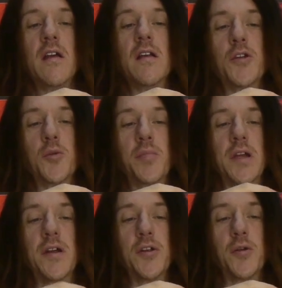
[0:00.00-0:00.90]
a little
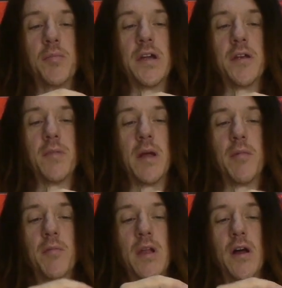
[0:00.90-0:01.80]
bigger, blah,
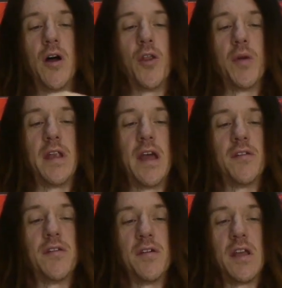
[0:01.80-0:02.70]
blah, blah, all the way down
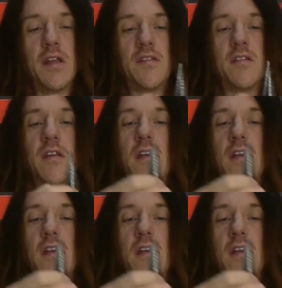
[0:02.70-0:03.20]
till it gets,